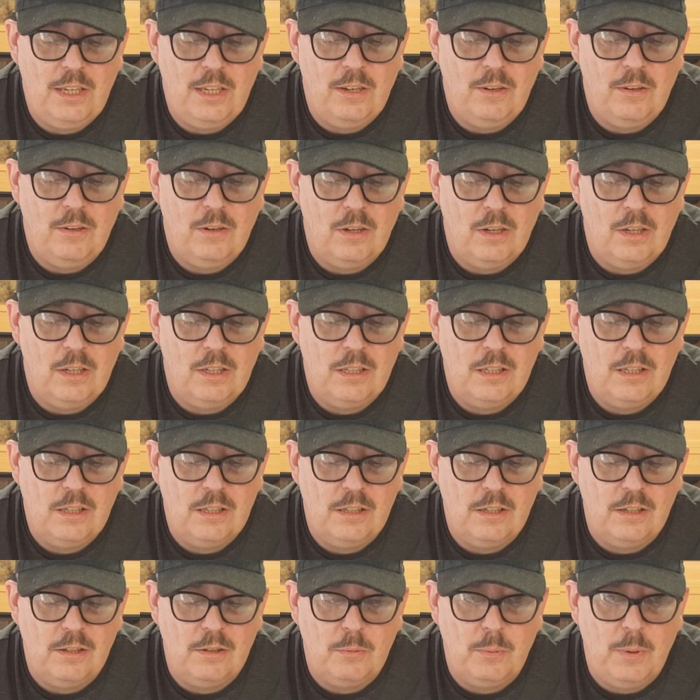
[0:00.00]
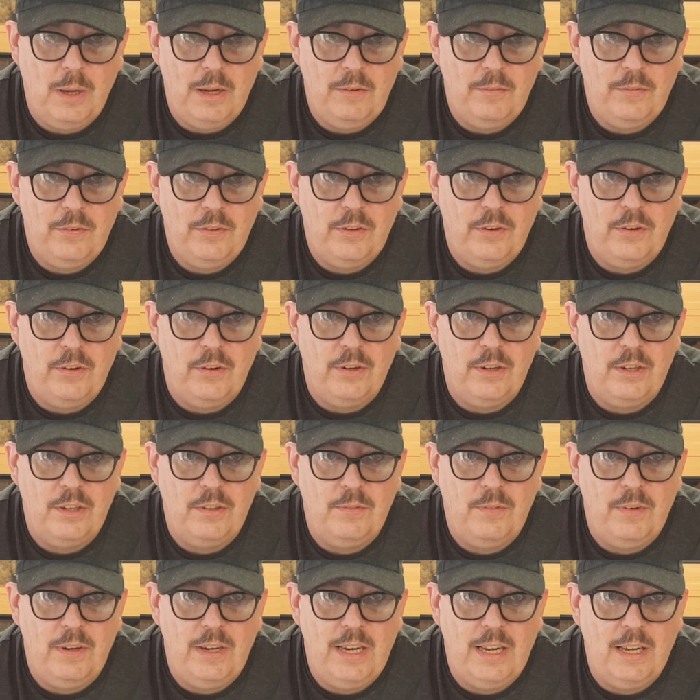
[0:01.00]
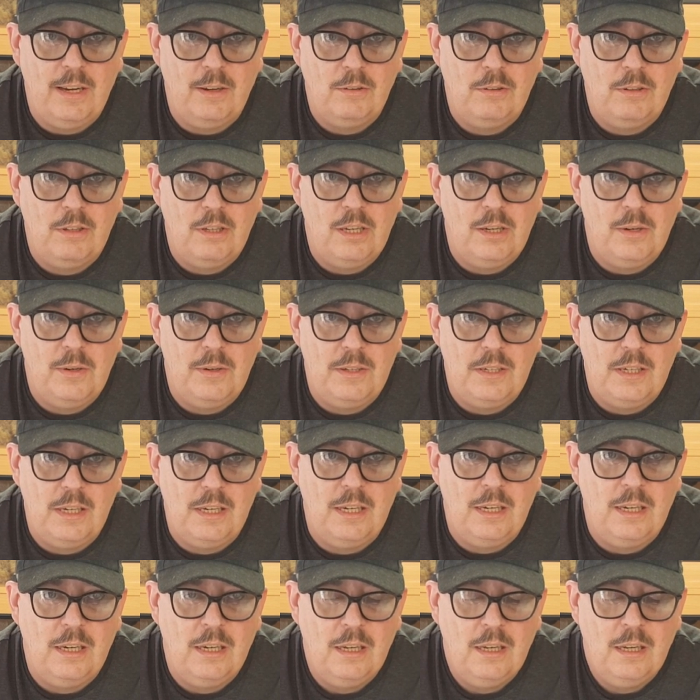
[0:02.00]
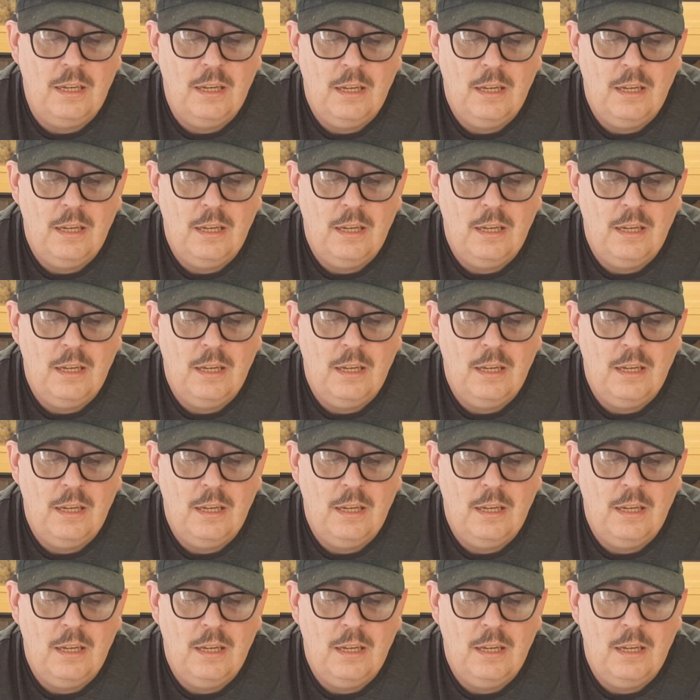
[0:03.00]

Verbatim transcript: to you guys because I was waiting for the right video to do it in